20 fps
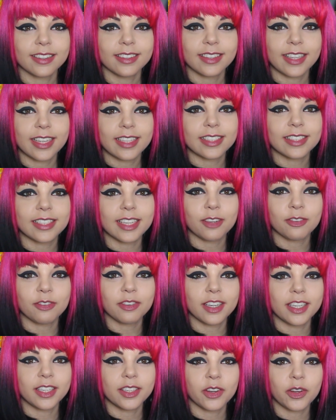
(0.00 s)
there's
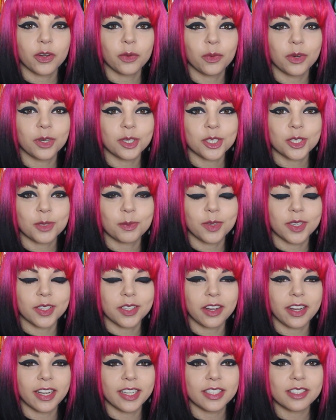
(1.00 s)
definitely no
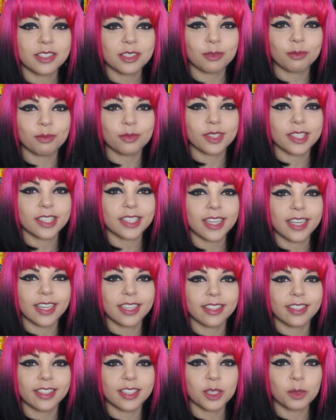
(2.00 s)
Watchmen items
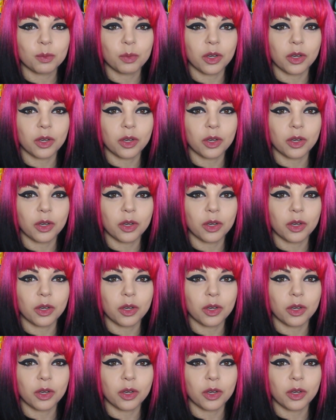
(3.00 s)
in this